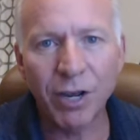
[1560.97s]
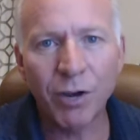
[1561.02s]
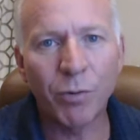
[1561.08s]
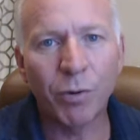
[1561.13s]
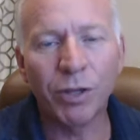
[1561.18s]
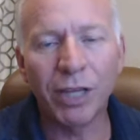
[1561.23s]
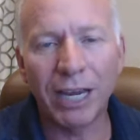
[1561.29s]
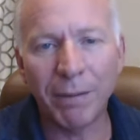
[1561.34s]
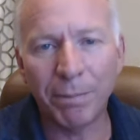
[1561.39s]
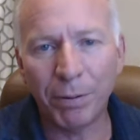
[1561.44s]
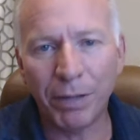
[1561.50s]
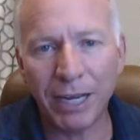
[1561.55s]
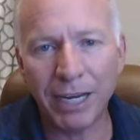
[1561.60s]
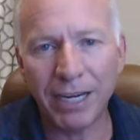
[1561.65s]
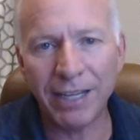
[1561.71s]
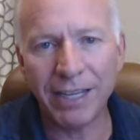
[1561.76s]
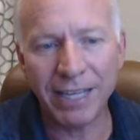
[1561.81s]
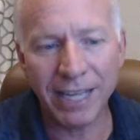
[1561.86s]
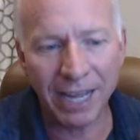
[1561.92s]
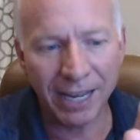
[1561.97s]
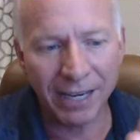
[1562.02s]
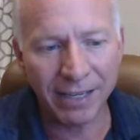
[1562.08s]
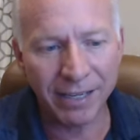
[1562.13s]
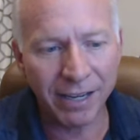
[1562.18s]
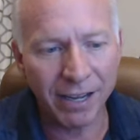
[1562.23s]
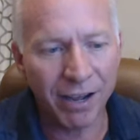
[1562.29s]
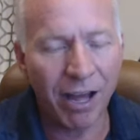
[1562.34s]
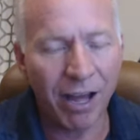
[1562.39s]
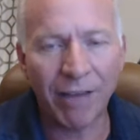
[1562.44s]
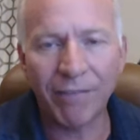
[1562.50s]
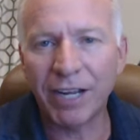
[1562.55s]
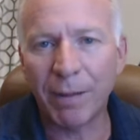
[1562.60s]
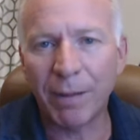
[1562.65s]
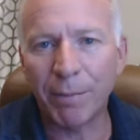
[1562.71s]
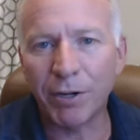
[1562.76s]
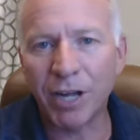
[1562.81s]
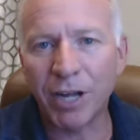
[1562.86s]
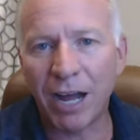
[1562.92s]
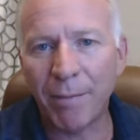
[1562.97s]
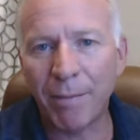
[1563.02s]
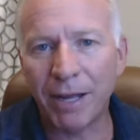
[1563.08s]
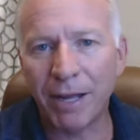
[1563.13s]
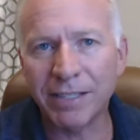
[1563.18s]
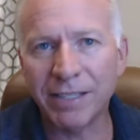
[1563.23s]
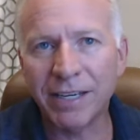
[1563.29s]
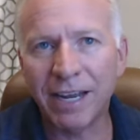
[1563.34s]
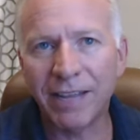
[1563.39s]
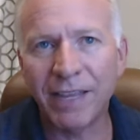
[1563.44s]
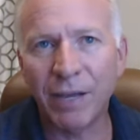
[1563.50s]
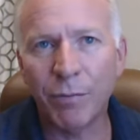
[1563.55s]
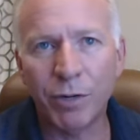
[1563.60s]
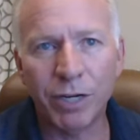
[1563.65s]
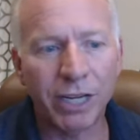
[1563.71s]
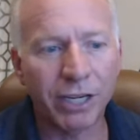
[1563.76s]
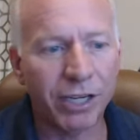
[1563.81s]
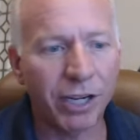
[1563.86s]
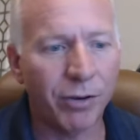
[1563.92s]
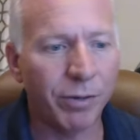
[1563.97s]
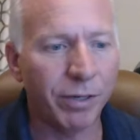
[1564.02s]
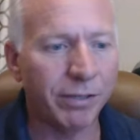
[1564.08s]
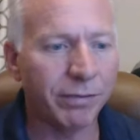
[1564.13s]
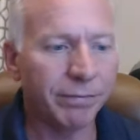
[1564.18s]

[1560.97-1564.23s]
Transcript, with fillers: We'll let it play to the end. I'll have a couple comments and then we'll get going.